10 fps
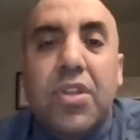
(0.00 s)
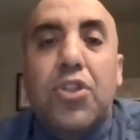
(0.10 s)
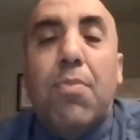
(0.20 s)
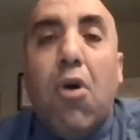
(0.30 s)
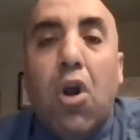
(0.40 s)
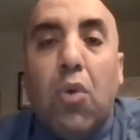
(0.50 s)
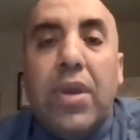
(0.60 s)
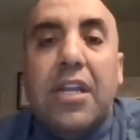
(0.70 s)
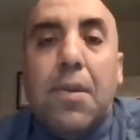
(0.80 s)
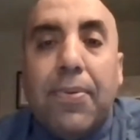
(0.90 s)
the more we
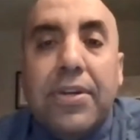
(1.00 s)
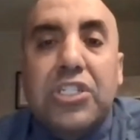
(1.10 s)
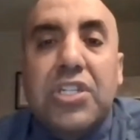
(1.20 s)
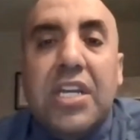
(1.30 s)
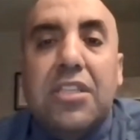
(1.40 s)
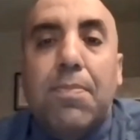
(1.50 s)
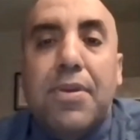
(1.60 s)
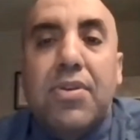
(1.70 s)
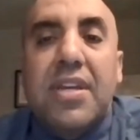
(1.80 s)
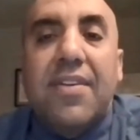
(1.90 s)
can appreciate the
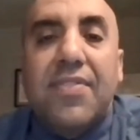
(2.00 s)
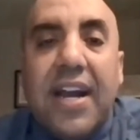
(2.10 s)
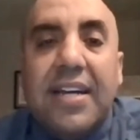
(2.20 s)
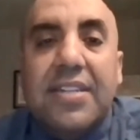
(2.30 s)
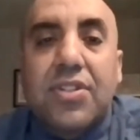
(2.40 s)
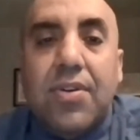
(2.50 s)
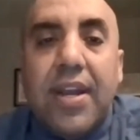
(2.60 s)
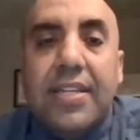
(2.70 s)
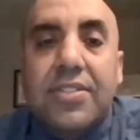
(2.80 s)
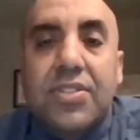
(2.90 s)
beauty of God's
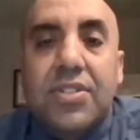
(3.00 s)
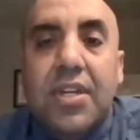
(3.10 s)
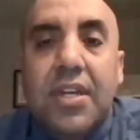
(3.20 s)
grace.